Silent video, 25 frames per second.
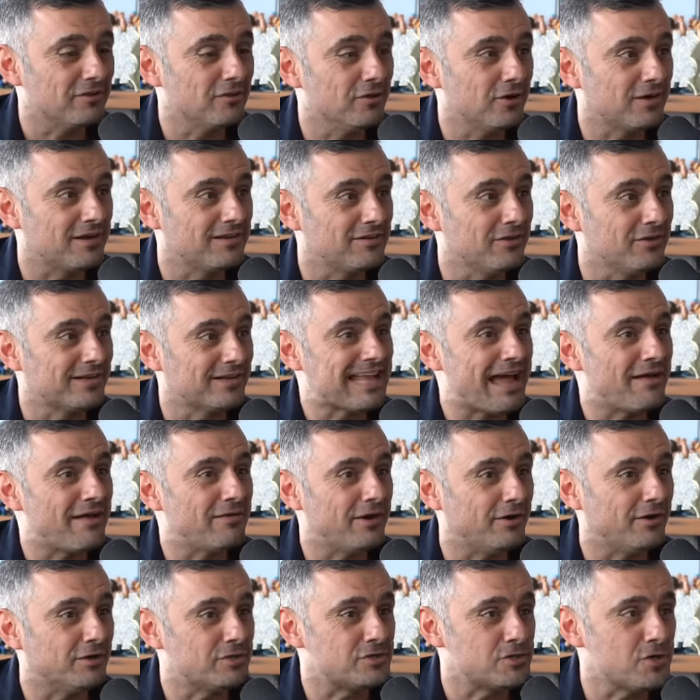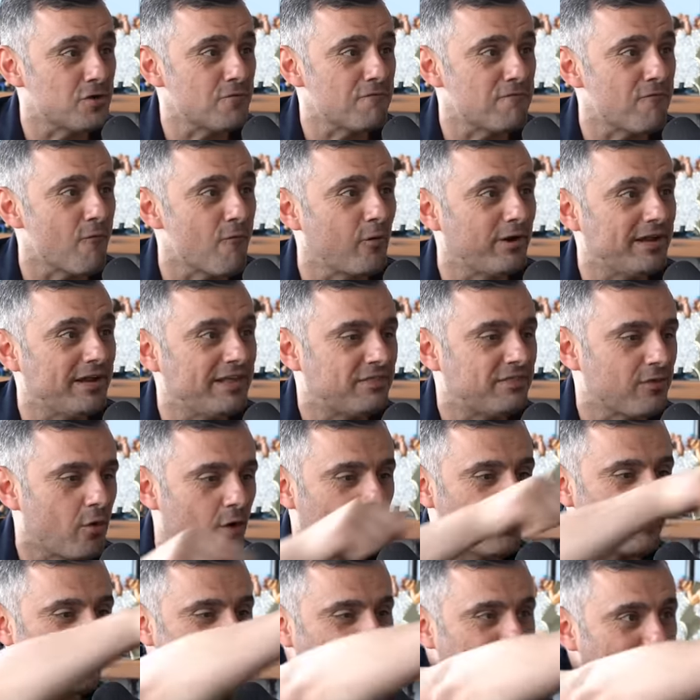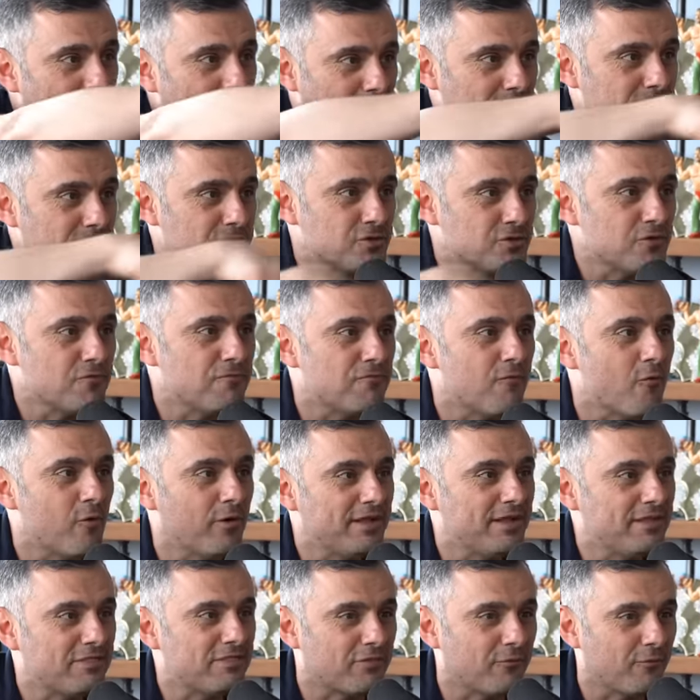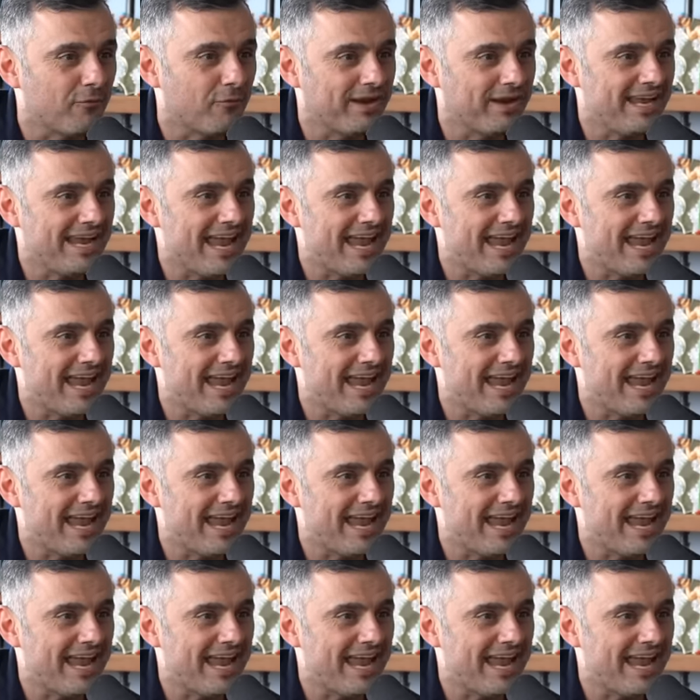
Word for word: Look, I'm gonna, look down there, two forty all the way at the bottom, two forty three